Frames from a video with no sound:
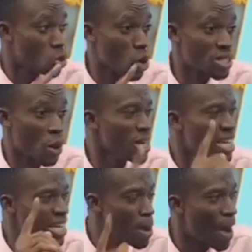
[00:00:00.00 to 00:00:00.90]
So
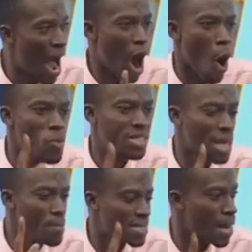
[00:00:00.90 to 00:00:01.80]
we need Nipa or
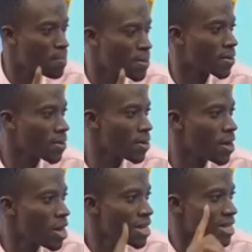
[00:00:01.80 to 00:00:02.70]
Sabi.
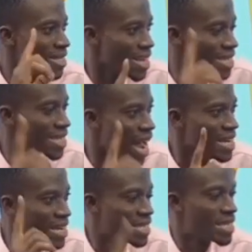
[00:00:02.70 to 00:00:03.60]

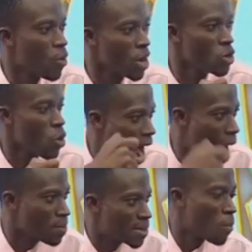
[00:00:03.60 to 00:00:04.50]
Nyansa in the team, when you
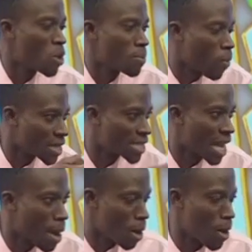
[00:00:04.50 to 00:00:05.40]
arm them with
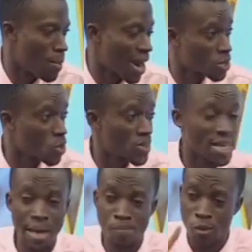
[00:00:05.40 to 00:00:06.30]
political power, my catcher
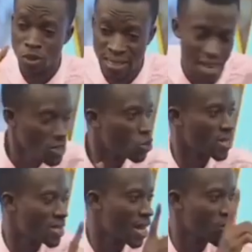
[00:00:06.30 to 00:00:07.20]
says the most
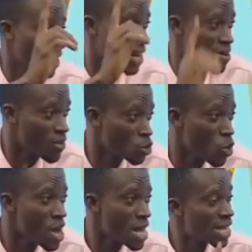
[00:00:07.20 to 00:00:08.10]
dangerous thing that you can ever
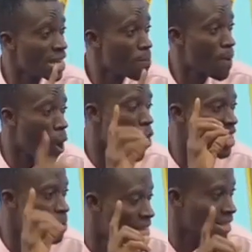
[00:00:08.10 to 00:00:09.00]
do. Say Nipa
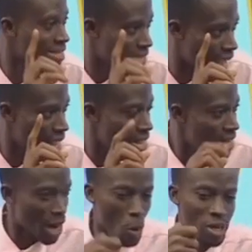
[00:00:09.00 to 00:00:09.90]
only Nyansa.
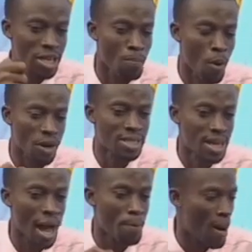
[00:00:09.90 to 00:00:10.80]
Now with the
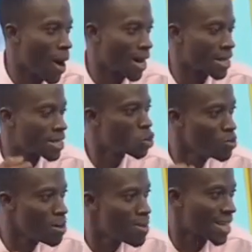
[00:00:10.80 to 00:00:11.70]
political power, and I say
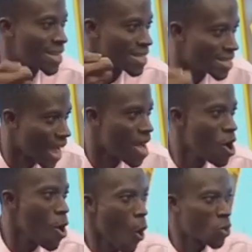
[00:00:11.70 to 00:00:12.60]
2 me better than Sa.
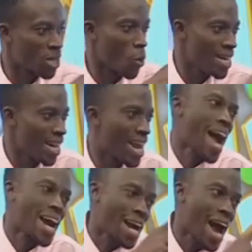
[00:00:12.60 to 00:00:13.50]
So when the
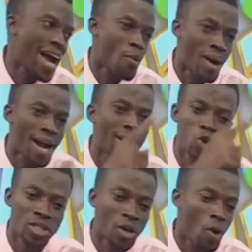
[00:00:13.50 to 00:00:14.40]
Ghana card, you
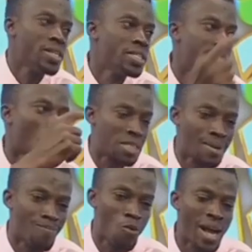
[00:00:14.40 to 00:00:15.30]
catcher say register was
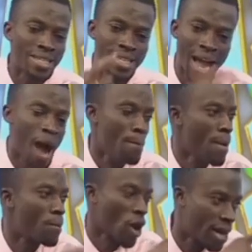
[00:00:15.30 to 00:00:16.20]
same. Why nya
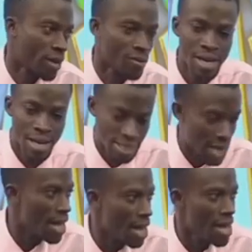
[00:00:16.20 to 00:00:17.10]
me blockeno? It's
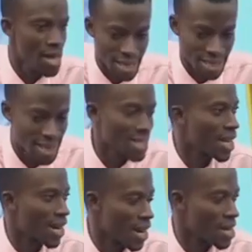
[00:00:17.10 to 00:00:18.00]
a
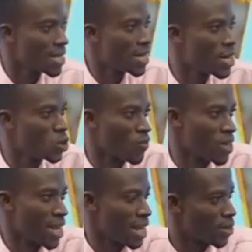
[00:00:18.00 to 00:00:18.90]
that's a classic case
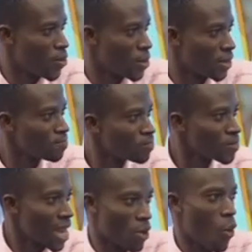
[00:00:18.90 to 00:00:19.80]
of the Yeti Hoi
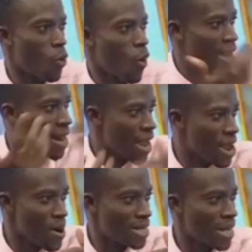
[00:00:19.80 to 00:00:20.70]
and Oko other
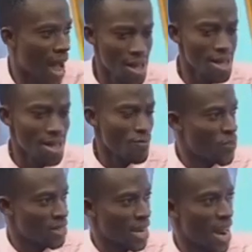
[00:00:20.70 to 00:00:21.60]
areas.
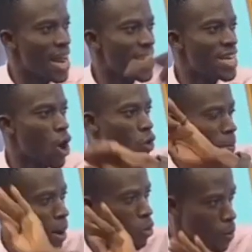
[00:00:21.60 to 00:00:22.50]
China ni or
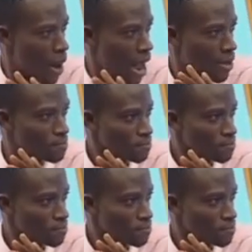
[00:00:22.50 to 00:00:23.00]
Noba Kruma.